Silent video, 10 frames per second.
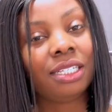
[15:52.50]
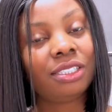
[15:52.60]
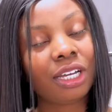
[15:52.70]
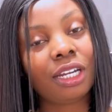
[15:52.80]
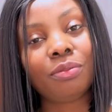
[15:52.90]

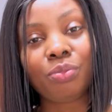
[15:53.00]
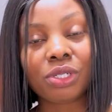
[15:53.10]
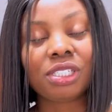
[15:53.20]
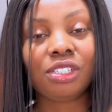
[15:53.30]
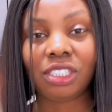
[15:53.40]
Turn on
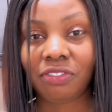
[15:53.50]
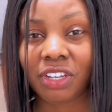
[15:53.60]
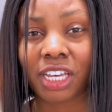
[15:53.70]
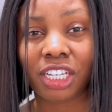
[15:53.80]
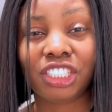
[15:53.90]
post
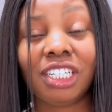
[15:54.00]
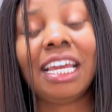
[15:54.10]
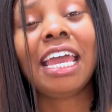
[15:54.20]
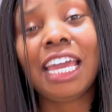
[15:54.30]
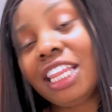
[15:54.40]
notification.
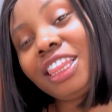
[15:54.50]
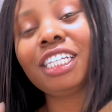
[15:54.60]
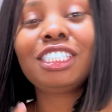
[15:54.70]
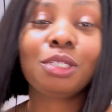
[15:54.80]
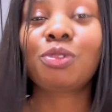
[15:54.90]
Hit the
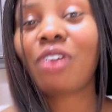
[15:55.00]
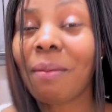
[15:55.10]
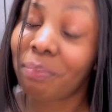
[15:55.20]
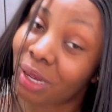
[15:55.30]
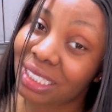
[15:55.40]
subscribe
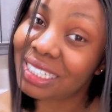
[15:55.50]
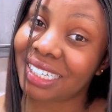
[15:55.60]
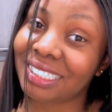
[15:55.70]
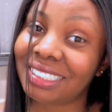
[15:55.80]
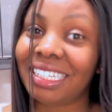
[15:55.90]

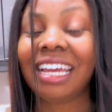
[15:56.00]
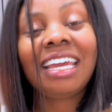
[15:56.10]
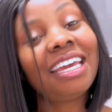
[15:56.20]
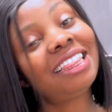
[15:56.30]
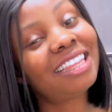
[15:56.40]
button.
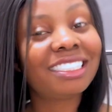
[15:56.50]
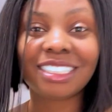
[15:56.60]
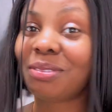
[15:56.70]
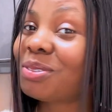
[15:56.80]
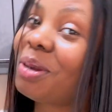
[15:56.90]
Hit the
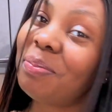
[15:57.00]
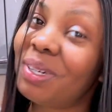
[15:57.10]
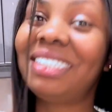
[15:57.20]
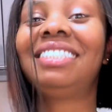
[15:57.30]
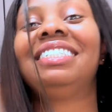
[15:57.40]
subscribe
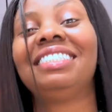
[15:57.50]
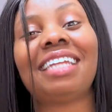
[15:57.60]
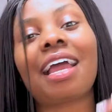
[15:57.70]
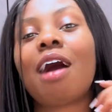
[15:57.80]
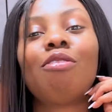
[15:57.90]
button. It's
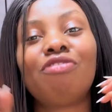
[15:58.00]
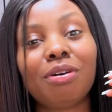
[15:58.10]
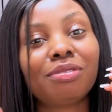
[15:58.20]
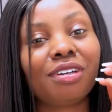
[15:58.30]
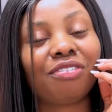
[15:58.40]
like I will form
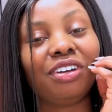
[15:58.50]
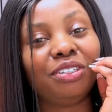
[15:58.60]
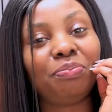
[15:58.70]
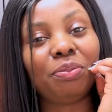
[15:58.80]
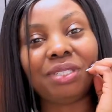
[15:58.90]
song for you
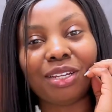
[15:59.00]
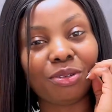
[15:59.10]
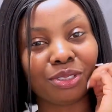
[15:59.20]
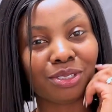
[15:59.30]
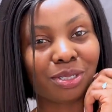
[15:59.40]
people that don't
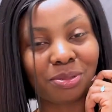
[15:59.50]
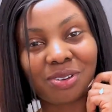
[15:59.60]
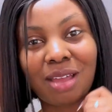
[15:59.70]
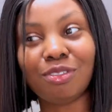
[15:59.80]
want to subscribe.